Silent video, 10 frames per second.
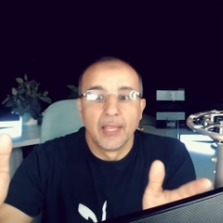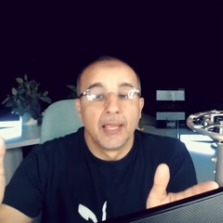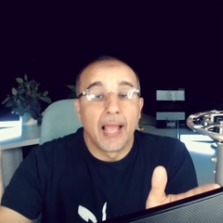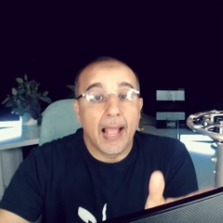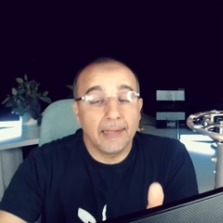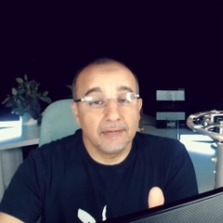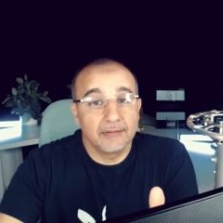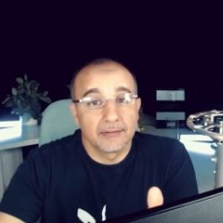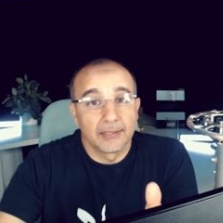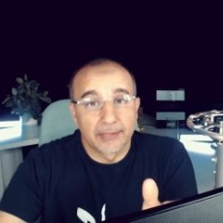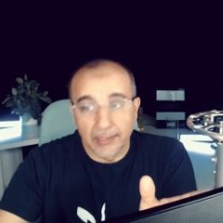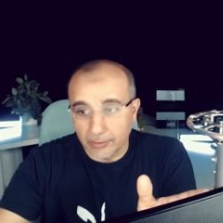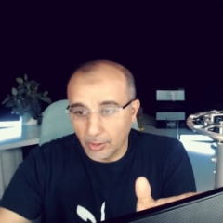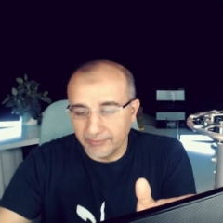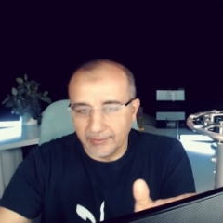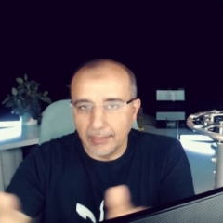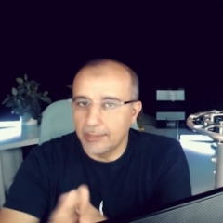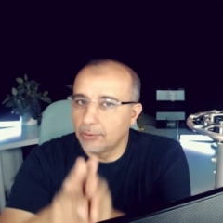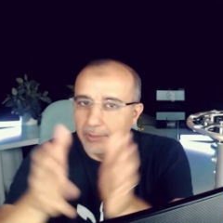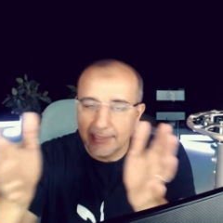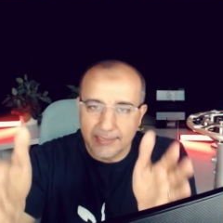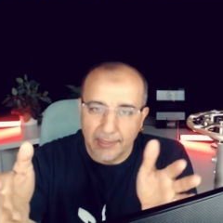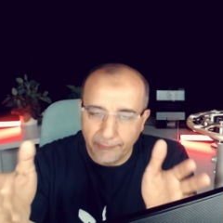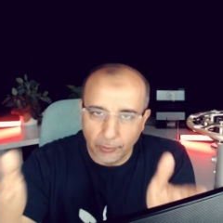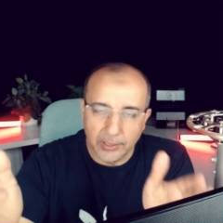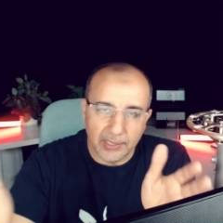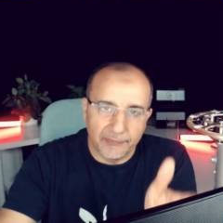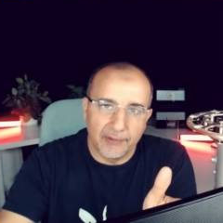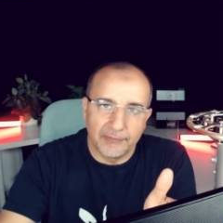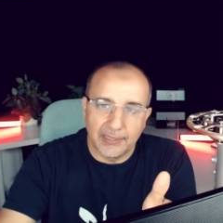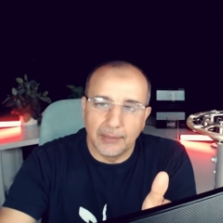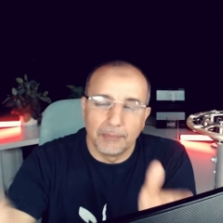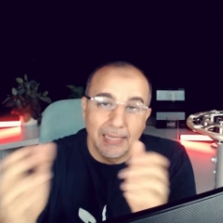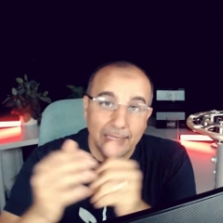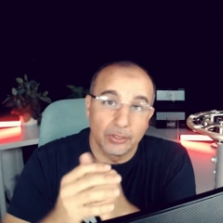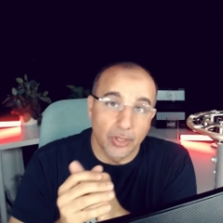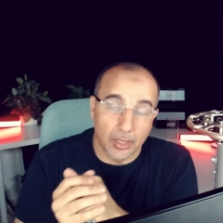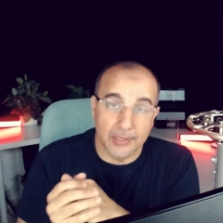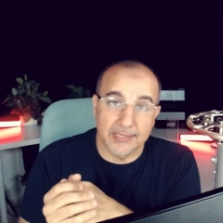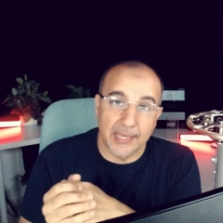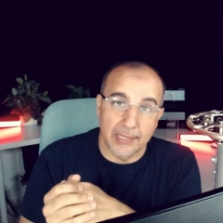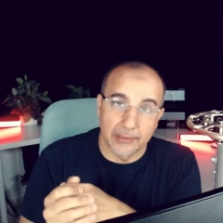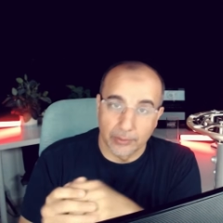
And they're costing you, let's say, 40, 50 million dollars a year.